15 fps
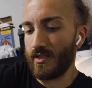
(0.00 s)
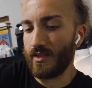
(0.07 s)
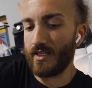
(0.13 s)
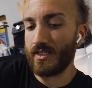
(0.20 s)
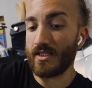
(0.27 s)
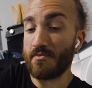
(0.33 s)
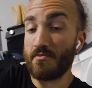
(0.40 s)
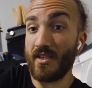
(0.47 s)

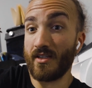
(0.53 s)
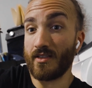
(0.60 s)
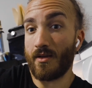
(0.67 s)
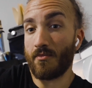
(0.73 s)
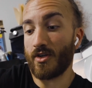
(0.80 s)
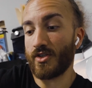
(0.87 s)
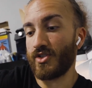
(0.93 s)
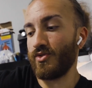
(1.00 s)
This is meal
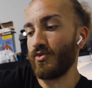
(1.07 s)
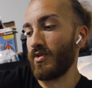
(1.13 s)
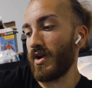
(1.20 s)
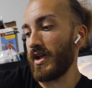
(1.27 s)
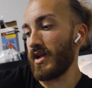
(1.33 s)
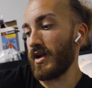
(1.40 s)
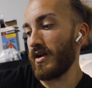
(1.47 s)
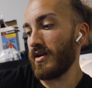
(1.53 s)
number 2
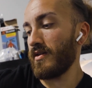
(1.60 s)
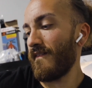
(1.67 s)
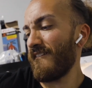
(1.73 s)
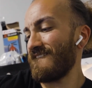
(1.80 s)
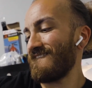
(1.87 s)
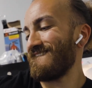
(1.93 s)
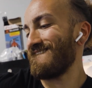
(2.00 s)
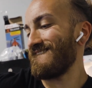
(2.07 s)
right here.
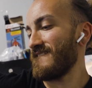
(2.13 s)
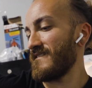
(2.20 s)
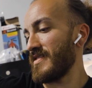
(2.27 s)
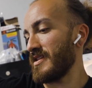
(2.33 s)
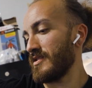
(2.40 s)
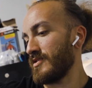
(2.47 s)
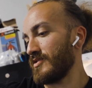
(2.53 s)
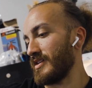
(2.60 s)

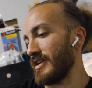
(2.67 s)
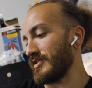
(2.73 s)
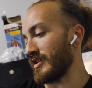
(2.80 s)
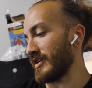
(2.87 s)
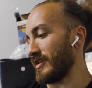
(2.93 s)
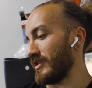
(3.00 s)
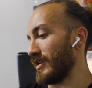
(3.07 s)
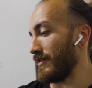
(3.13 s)
You guys are
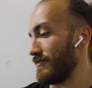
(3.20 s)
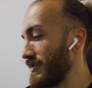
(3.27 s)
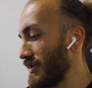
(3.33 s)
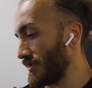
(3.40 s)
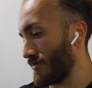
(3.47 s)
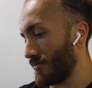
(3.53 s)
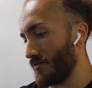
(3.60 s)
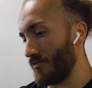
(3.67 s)
gonna love
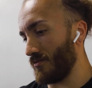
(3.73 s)
this.